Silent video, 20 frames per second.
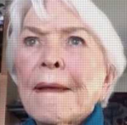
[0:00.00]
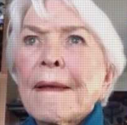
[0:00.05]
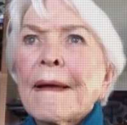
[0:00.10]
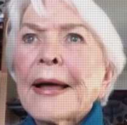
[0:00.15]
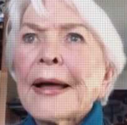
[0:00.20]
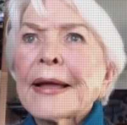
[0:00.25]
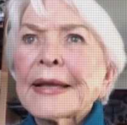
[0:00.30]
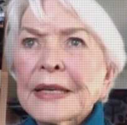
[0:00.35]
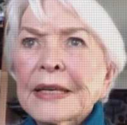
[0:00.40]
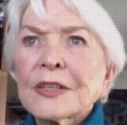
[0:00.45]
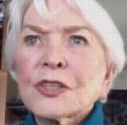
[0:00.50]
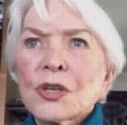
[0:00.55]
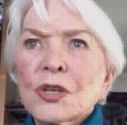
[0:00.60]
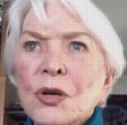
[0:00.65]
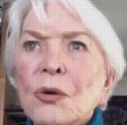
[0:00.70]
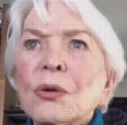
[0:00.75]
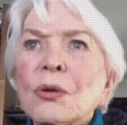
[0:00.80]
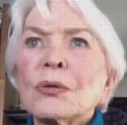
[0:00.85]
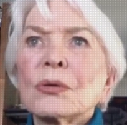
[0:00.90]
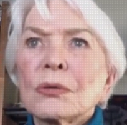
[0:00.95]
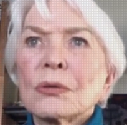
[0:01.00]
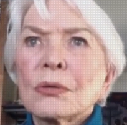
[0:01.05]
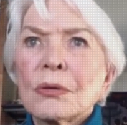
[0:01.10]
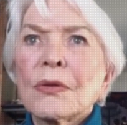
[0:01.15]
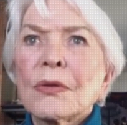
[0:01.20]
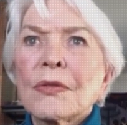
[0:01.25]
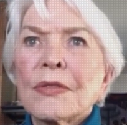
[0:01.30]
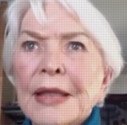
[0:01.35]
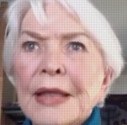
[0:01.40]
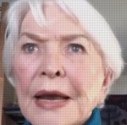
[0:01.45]
I get told
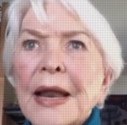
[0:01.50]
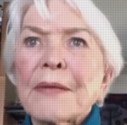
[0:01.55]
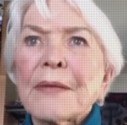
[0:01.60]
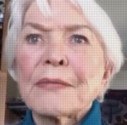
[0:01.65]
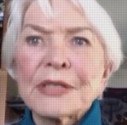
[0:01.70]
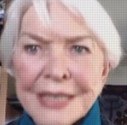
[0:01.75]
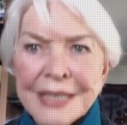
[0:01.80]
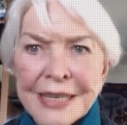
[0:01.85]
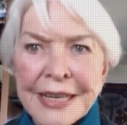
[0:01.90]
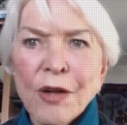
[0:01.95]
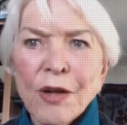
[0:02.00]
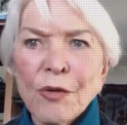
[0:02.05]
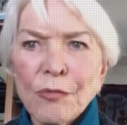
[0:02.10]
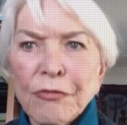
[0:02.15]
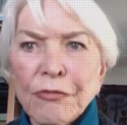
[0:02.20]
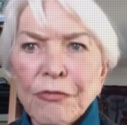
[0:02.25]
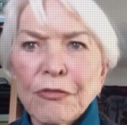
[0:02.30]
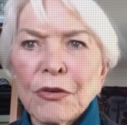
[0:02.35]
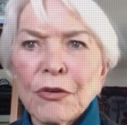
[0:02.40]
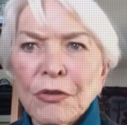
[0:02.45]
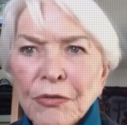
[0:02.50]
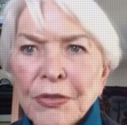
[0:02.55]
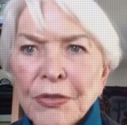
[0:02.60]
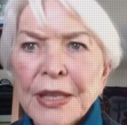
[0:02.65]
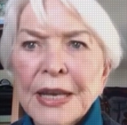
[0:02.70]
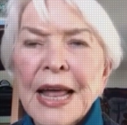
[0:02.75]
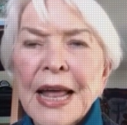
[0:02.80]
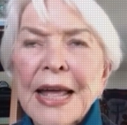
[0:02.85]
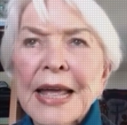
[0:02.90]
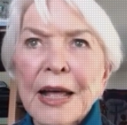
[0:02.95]
that I was helpful,
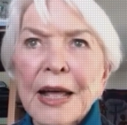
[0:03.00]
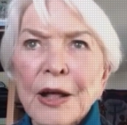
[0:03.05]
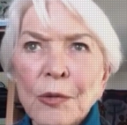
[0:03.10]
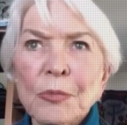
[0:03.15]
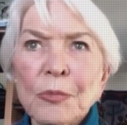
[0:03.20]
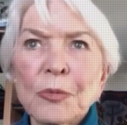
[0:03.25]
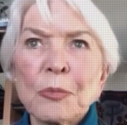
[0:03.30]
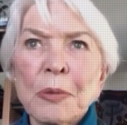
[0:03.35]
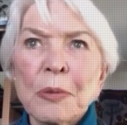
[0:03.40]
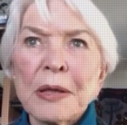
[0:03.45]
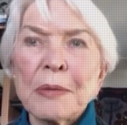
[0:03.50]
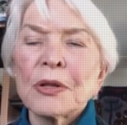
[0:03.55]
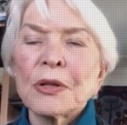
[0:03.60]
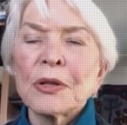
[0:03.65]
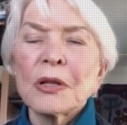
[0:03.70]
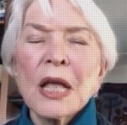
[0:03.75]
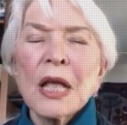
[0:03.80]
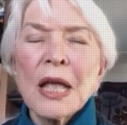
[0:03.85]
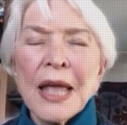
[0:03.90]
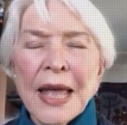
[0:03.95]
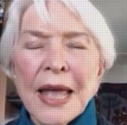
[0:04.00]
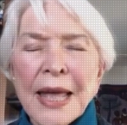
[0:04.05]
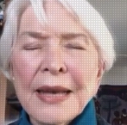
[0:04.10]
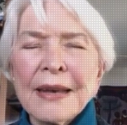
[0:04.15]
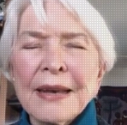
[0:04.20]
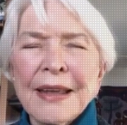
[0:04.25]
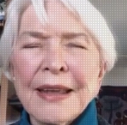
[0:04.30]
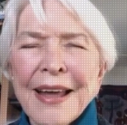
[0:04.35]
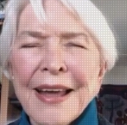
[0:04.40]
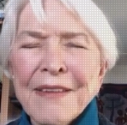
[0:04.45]
that I helped people.
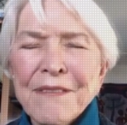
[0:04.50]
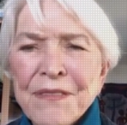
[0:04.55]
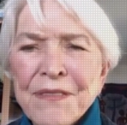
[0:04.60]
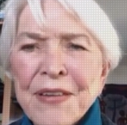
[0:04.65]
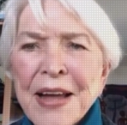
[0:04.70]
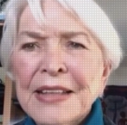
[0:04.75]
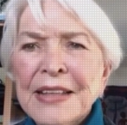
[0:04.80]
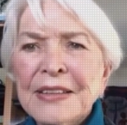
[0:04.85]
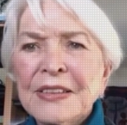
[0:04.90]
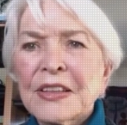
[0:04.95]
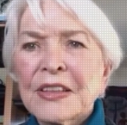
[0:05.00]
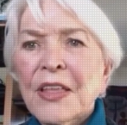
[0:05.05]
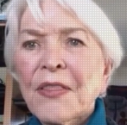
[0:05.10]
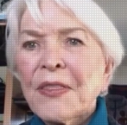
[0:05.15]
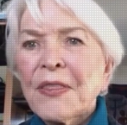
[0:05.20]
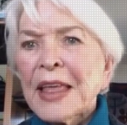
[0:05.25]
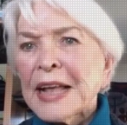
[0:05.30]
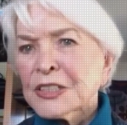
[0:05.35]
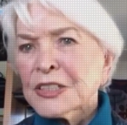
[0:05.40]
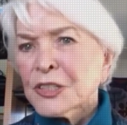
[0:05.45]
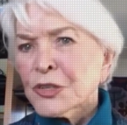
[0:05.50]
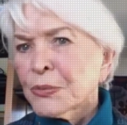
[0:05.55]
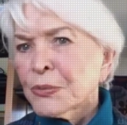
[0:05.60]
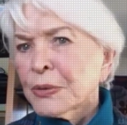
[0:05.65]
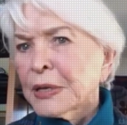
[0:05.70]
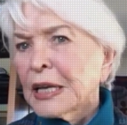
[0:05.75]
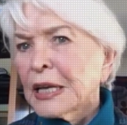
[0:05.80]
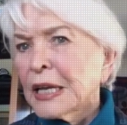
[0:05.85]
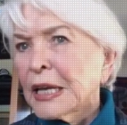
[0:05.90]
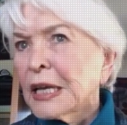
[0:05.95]
And I find that that's
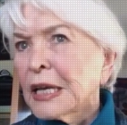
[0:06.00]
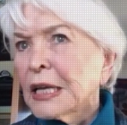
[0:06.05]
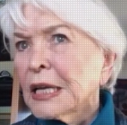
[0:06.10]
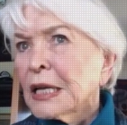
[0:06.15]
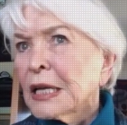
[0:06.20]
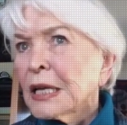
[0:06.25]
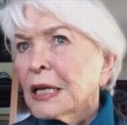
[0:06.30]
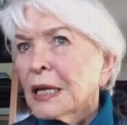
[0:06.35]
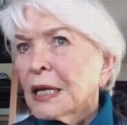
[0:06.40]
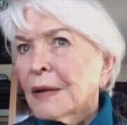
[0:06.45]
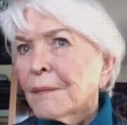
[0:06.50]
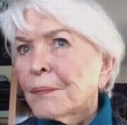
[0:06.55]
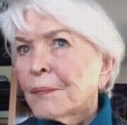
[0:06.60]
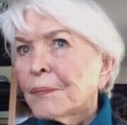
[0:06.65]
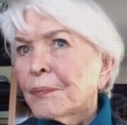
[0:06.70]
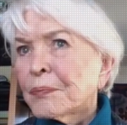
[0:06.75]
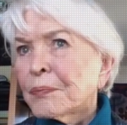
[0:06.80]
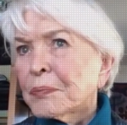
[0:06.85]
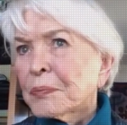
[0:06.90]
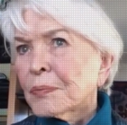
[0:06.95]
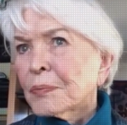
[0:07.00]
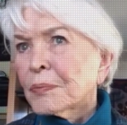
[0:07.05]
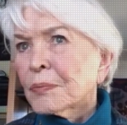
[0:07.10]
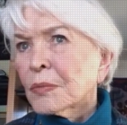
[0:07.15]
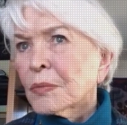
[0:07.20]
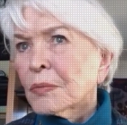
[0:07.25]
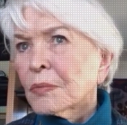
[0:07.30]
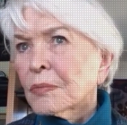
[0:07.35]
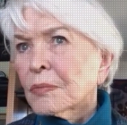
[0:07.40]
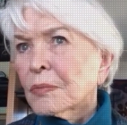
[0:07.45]
really
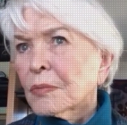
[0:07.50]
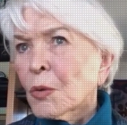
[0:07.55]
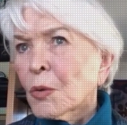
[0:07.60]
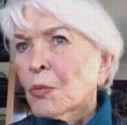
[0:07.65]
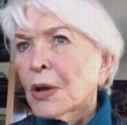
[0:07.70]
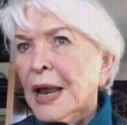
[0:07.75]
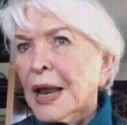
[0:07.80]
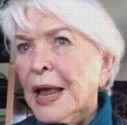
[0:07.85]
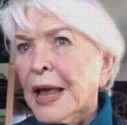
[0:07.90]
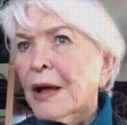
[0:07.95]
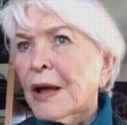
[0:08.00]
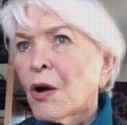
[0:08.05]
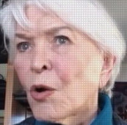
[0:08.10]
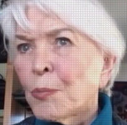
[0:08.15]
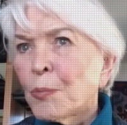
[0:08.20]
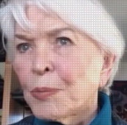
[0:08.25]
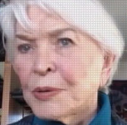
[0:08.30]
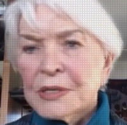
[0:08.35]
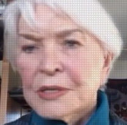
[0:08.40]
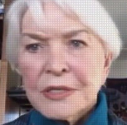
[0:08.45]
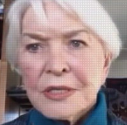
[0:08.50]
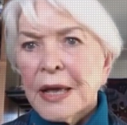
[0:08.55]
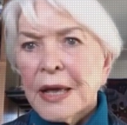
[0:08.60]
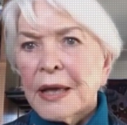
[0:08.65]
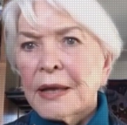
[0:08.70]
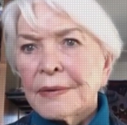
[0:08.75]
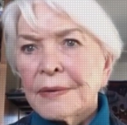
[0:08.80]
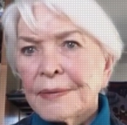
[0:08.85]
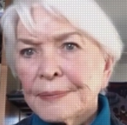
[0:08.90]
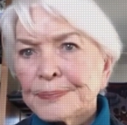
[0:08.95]
what I hope is
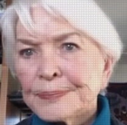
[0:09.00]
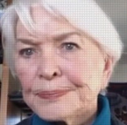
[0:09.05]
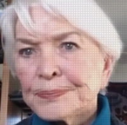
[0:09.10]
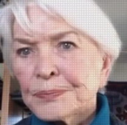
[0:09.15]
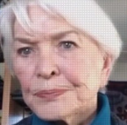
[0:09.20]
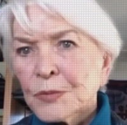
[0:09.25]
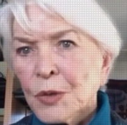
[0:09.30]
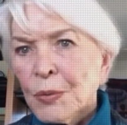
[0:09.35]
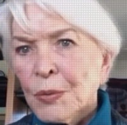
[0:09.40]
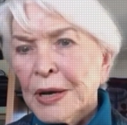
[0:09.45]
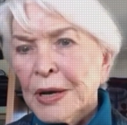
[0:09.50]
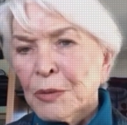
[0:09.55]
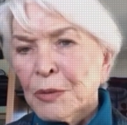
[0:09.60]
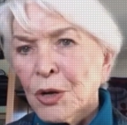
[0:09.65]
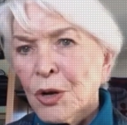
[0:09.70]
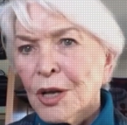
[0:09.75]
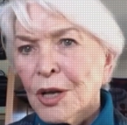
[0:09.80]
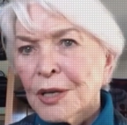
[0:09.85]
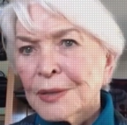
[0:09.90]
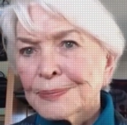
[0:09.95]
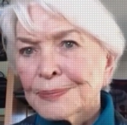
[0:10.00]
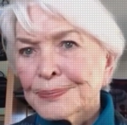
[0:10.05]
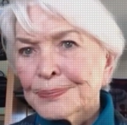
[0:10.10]
said when I'm gone.